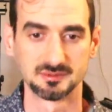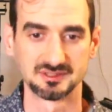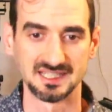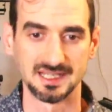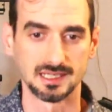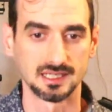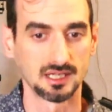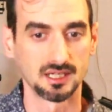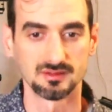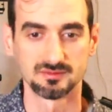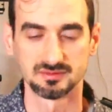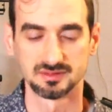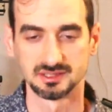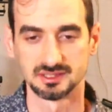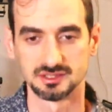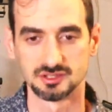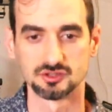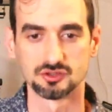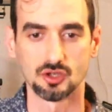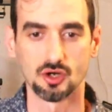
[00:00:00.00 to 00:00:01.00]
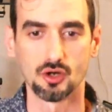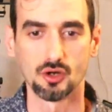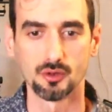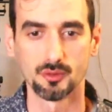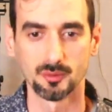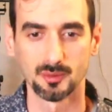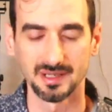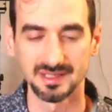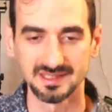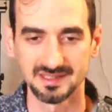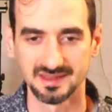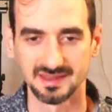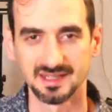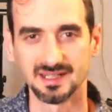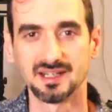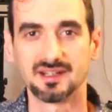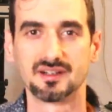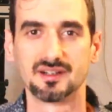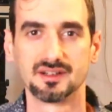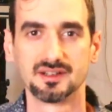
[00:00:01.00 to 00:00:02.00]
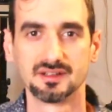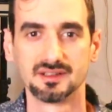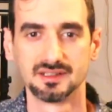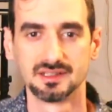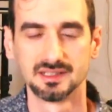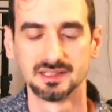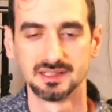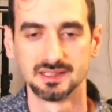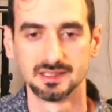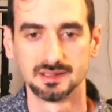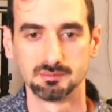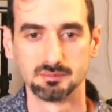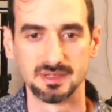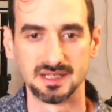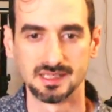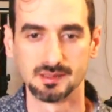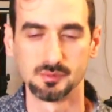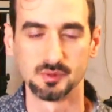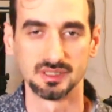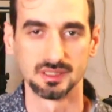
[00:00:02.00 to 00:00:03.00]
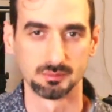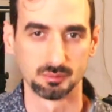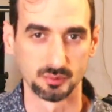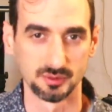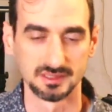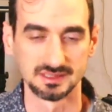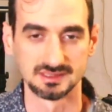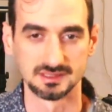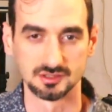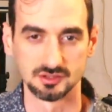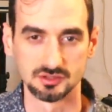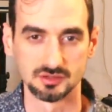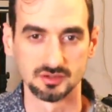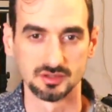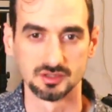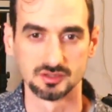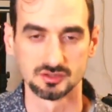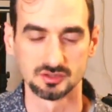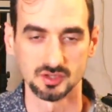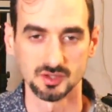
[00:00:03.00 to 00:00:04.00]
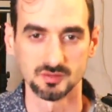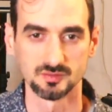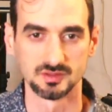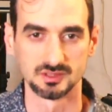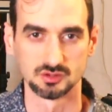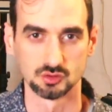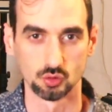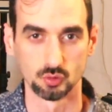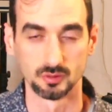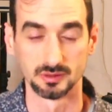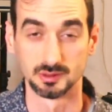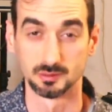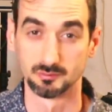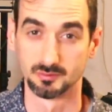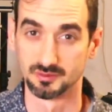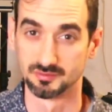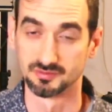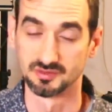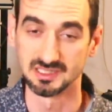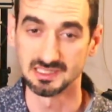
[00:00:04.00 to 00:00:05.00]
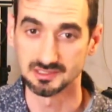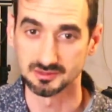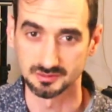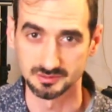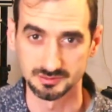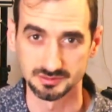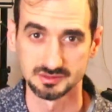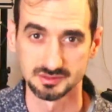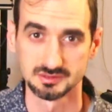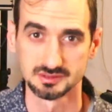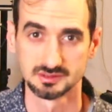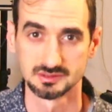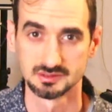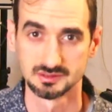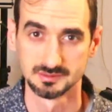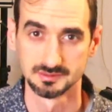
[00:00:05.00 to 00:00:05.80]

that conflict is already there. Maybe it brings it to the surface or it reveals.